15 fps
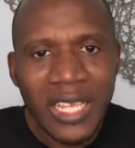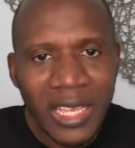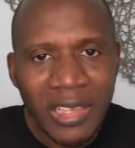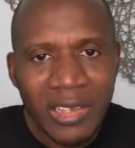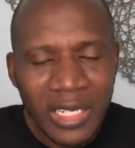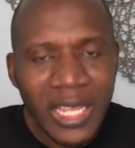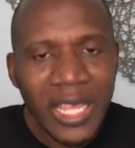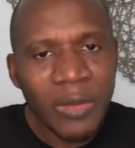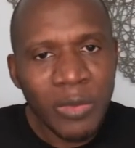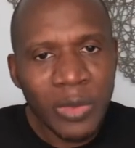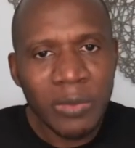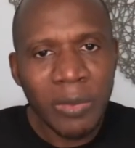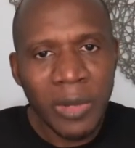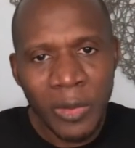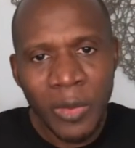and connect
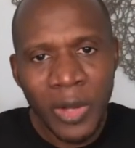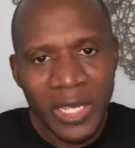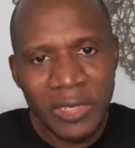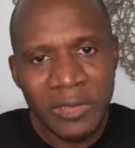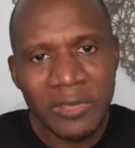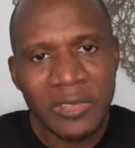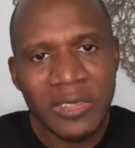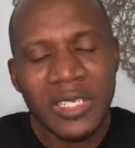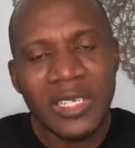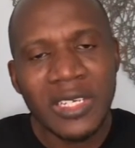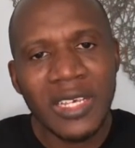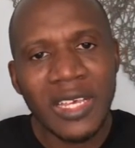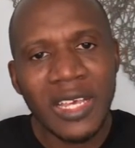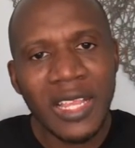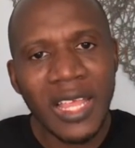with my wife
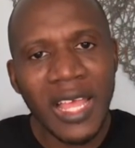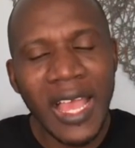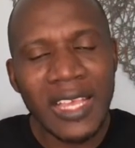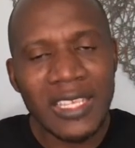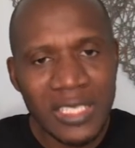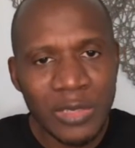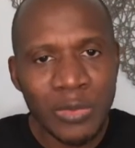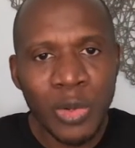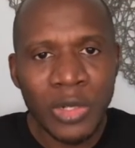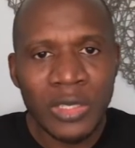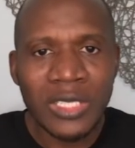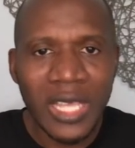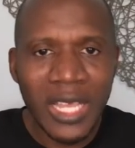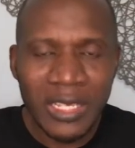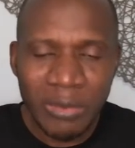as it
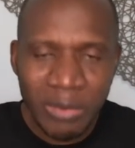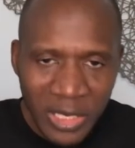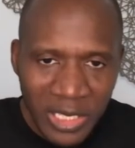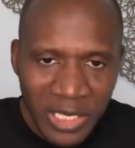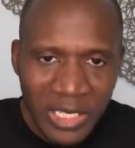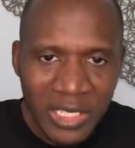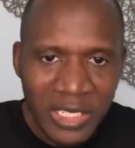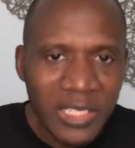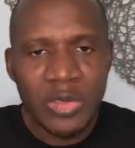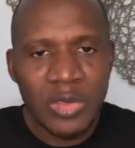was at the beginning.